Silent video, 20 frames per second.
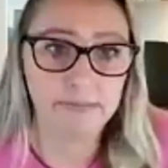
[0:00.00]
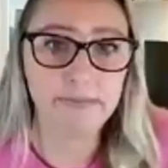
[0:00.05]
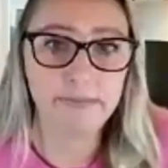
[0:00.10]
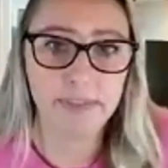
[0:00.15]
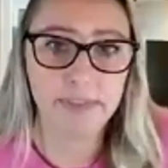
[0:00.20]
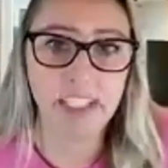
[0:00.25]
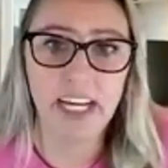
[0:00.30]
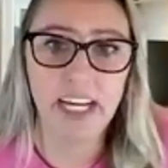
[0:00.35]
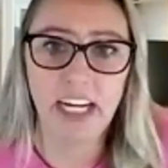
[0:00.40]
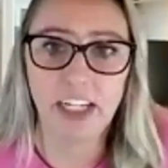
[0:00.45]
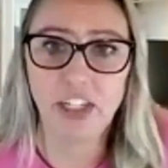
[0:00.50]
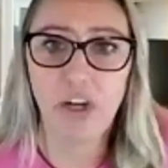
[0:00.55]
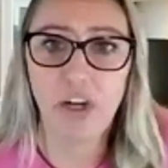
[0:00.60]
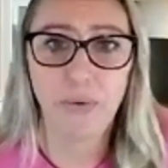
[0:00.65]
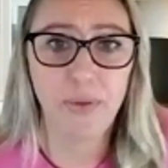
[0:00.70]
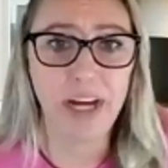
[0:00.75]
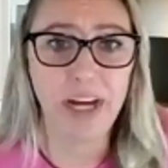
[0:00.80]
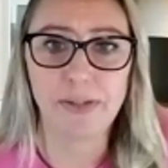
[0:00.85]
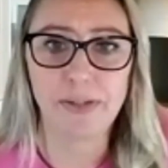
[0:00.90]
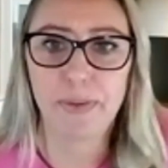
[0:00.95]
Yeah. No,
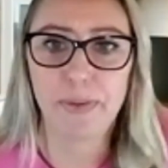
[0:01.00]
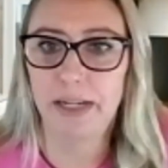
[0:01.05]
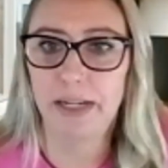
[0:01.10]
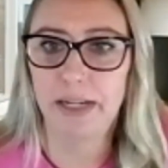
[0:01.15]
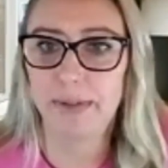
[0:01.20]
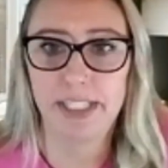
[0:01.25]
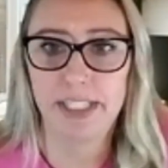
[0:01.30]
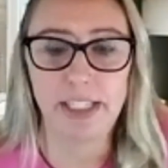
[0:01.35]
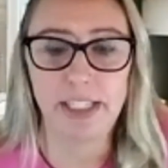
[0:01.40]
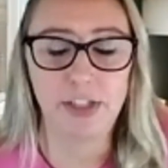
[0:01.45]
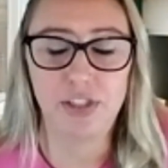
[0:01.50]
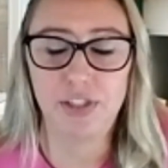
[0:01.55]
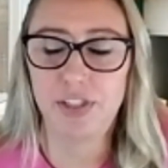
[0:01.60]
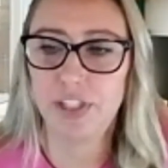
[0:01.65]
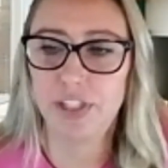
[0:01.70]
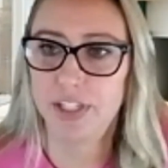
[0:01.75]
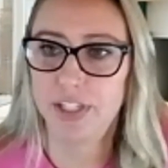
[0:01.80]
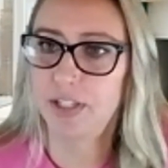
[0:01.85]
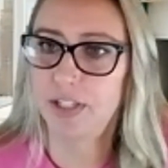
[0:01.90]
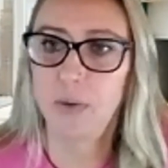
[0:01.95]
that's what I was
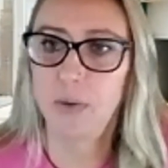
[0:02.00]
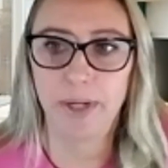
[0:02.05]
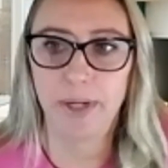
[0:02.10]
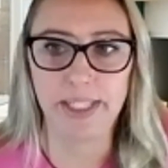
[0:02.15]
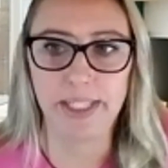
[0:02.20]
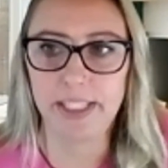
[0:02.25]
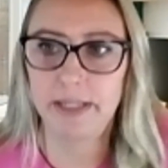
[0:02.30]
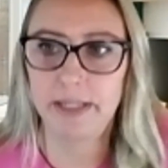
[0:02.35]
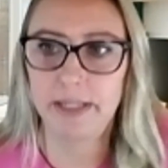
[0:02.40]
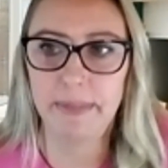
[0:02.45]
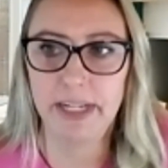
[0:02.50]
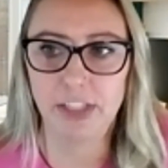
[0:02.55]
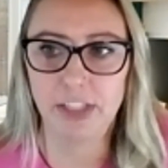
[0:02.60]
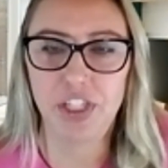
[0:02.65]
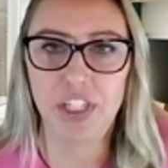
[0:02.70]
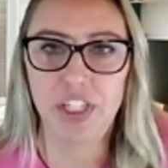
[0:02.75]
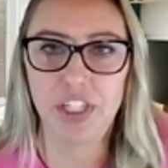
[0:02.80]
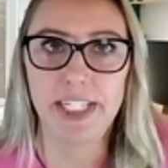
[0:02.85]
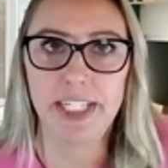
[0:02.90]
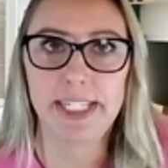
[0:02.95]
just going to
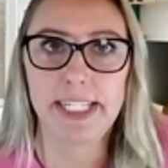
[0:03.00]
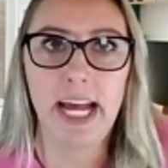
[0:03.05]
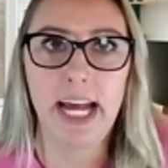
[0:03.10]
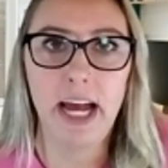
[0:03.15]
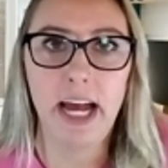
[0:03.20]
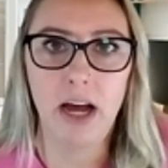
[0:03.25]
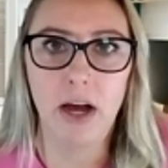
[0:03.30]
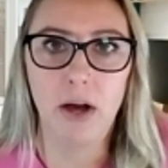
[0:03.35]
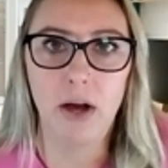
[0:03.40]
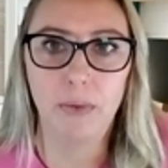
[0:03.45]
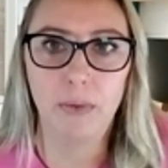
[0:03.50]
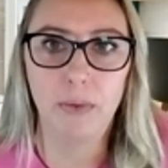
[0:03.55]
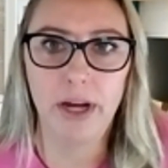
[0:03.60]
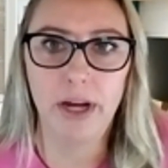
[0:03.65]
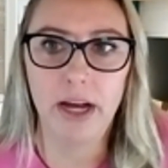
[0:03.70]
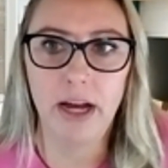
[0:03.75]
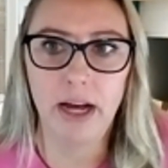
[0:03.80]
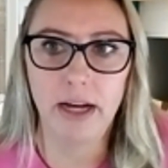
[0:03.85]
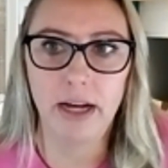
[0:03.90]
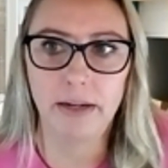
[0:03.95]
mention, is
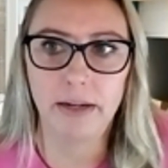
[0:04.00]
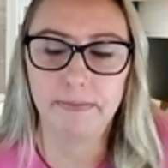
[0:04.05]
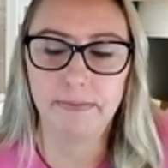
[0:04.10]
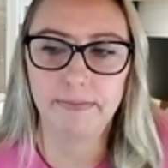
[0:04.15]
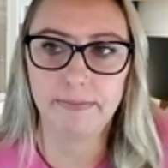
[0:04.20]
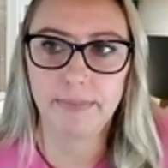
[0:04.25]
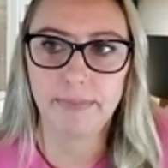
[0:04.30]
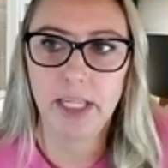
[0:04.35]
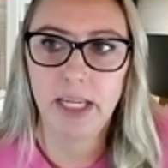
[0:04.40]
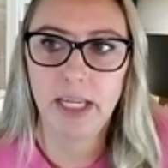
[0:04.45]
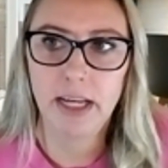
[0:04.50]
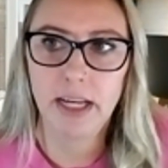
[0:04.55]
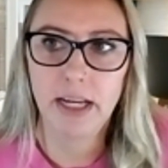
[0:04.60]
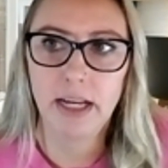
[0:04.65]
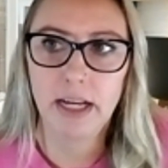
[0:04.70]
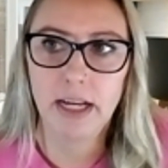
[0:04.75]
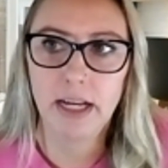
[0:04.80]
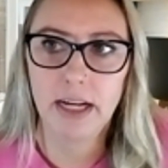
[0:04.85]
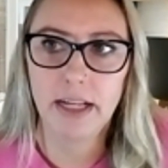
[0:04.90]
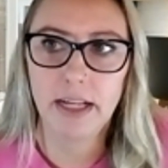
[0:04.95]
how
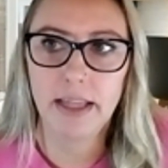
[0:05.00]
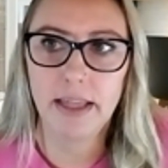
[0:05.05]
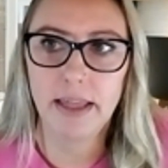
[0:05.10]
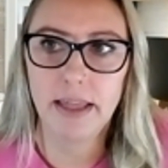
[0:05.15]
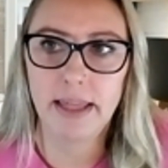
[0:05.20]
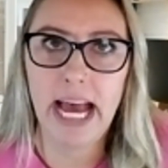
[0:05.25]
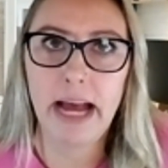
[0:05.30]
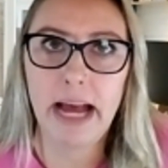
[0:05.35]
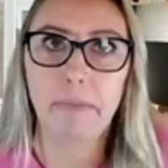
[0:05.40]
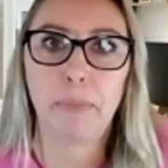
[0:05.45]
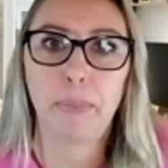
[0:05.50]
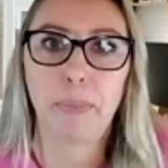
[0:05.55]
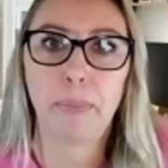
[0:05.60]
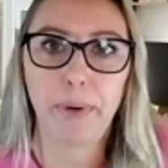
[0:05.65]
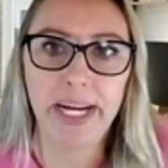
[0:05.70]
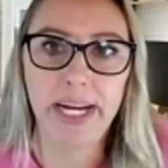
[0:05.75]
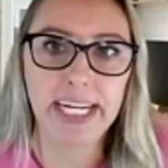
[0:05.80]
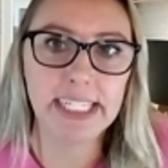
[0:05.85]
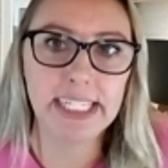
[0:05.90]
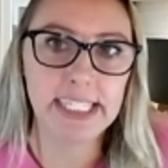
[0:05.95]
that
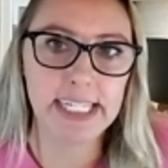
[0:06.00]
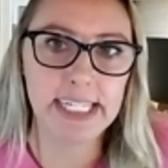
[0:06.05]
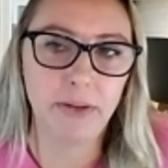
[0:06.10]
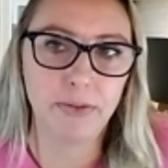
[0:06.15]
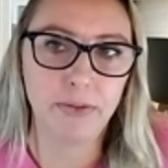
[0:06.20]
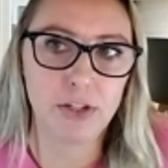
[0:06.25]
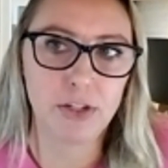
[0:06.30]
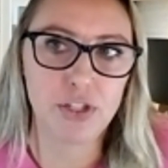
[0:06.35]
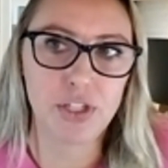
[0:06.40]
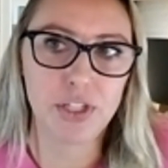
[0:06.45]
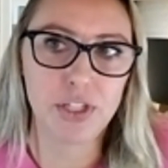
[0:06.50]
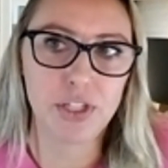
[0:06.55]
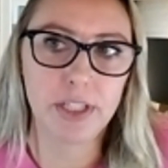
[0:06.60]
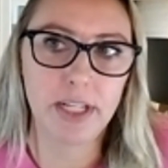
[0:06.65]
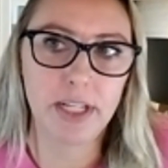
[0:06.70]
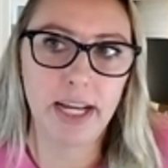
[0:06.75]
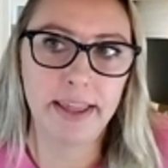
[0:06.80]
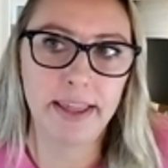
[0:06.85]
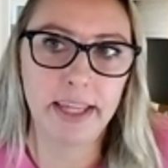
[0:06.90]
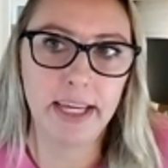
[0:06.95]
breakdown,
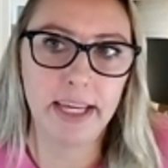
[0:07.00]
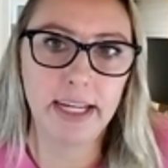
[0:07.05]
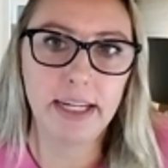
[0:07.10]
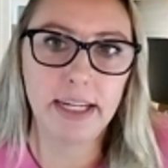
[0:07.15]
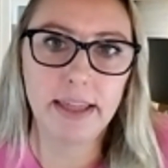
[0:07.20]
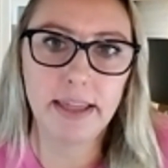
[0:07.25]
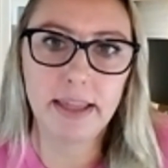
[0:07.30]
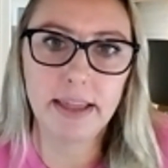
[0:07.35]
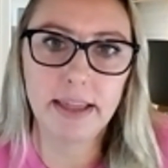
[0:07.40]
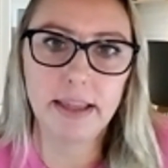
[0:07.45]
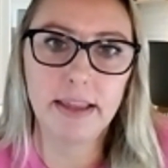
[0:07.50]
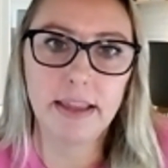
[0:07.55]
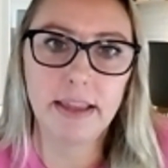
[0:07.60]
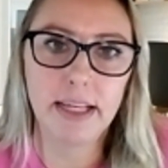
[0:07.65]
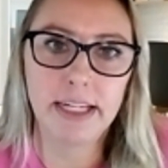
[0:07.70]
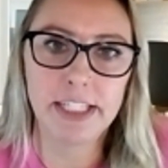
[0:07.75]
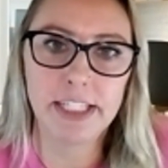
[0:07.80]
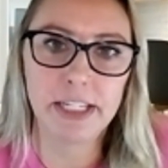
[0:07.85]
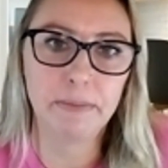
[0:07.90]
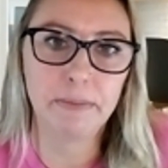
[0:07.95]
I think
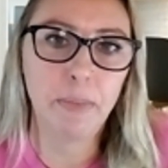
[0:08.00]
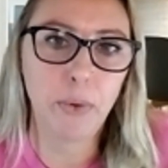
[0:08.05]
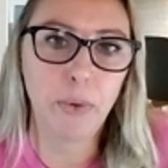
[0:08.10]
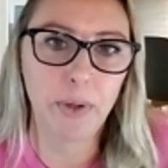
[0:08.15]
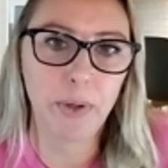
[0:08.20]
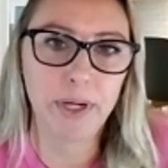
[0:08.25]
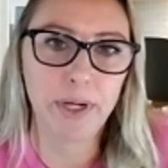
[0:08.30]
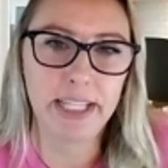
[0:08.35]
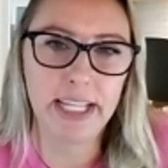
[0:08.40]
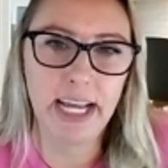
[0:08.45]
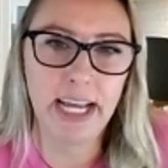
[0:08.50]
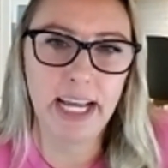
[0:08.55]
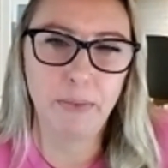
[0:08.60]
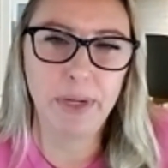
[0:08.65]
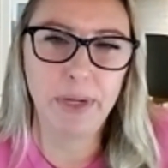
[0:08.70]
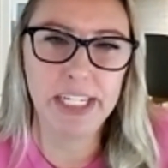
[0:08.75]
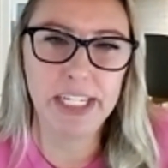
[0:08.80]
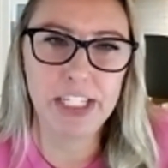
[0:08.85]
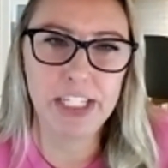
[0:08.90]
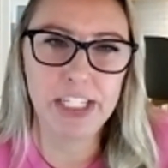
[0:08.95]
it's important that
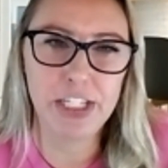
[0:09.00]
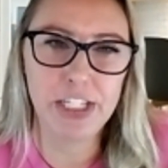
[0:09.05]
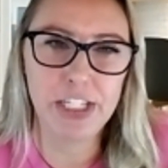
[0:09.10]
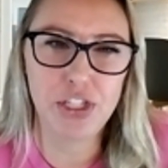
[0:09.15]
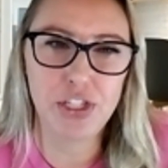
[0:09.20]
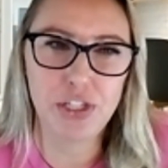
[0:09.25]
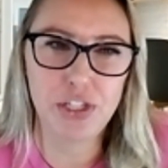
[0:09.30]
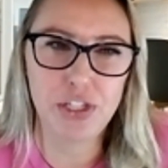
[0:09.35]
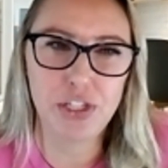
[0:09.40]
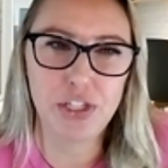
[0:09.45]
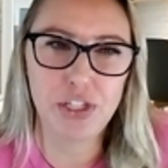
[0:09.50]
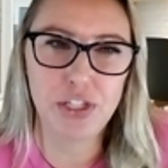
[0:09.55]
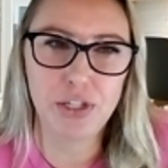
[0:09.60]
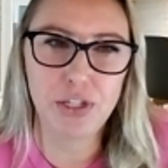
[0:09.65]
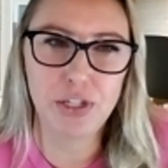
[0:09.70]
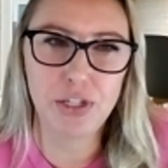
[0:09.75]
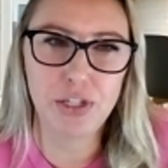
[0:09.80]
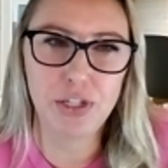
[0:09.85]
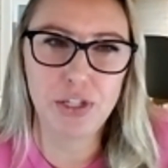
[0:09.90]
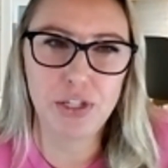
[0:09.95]
we don't
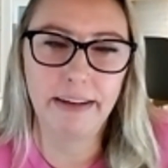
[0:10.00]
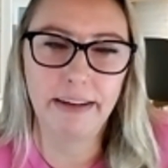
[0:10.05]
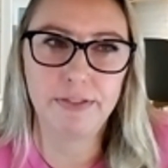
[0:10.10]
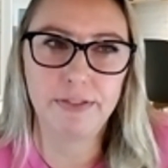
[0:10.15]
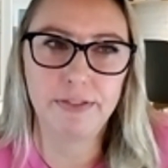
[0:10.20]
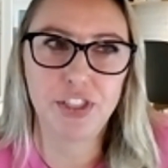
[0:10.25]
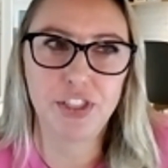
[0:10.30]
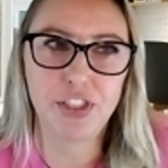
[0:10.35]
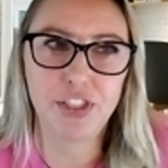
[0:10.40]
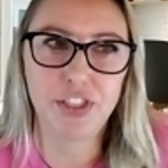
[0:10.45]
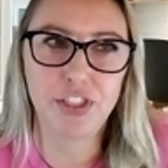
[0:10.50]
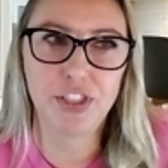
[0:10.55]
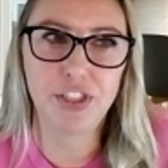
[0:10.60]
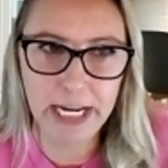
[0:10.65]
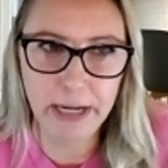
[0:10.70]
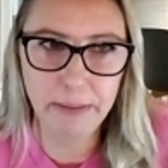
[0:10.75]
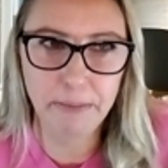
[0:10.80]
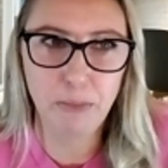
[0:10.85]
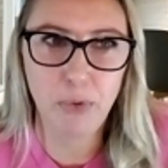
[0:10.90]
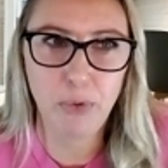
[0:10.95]
have shame
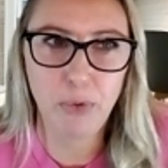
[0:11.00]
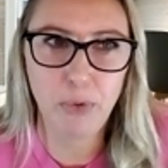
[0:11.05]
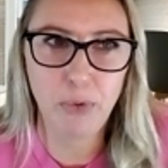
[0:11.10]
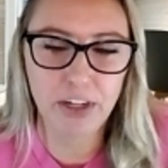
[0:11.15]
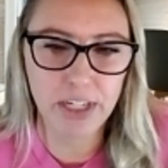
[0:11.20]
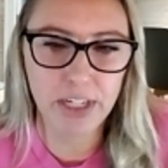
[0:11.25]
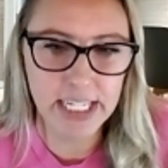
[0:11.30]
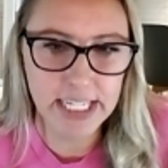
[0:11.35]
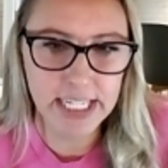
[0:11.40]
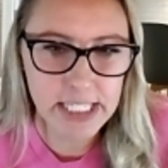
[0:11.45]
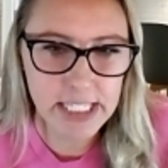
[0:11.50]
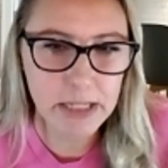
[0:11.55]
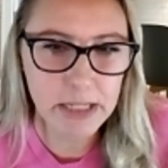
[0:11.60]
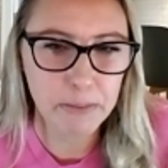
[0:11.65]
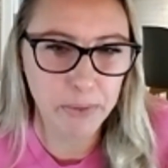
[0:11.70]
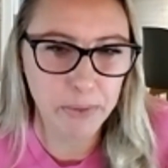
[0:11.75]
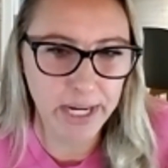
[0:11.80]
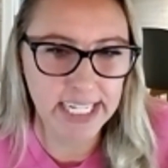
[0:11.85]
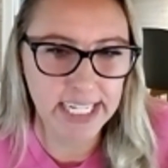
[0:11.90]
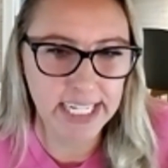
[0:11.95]
when there is a
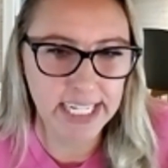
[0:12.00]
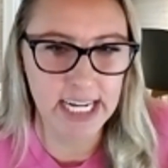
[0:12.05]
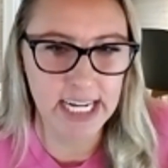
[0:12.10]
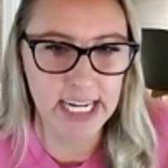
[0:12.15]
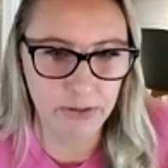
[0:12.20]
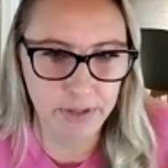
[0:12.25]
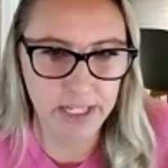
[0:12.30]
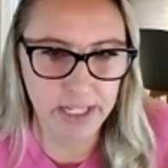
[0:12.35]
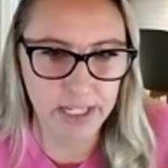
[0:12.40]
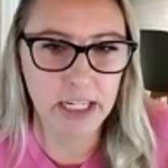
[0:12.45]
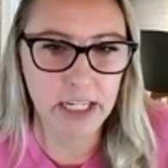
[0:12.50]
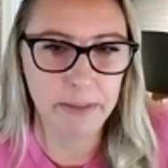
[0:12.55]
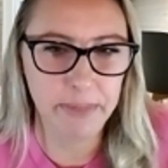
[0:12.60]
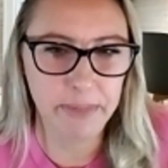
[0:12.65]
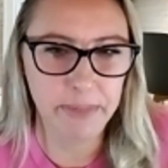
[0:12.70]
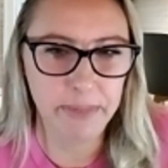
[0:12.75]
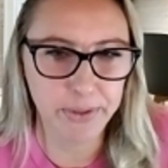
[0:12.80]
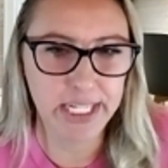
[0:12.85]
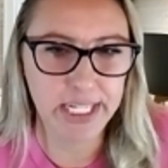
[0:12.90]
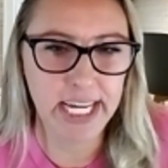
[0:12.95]
breakdown in
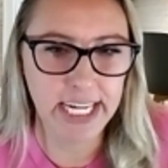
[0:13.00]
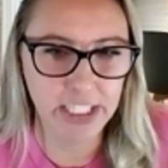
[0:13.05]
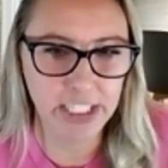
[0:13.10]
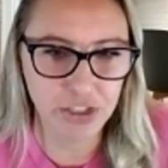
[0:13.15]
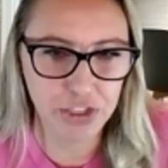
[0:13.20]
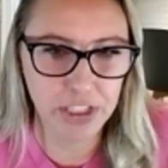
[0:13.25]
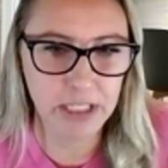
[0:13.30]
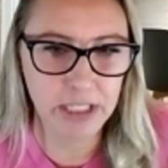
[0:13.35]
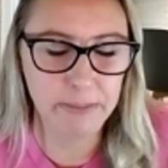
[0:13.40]
communication, because